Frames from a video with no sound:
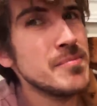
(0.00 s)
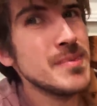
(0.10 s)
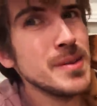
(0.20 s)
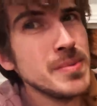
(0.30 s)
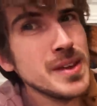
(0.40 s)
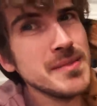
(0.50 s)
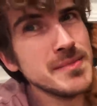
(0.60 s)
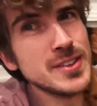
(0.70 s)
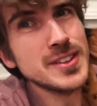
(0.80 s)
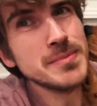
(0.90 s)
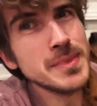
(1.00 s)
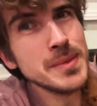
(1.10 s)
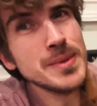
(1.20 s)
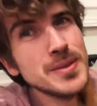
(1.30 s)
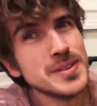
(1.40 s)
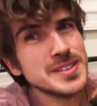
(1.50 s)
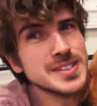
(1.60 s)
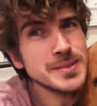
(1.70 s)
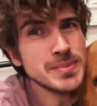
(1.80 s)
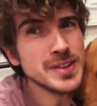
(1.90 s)
Maybe, just maybe you could
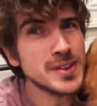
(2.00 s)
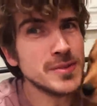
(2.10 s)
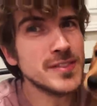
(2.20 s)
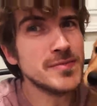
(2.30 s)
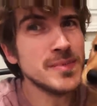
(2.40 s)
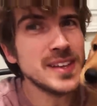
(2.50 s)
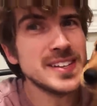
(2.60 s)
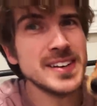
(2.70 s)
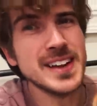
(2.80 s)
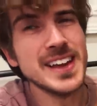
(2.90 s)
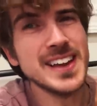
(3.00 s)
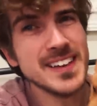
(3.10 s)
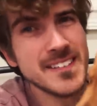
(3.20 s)
sleep in here with me tonight.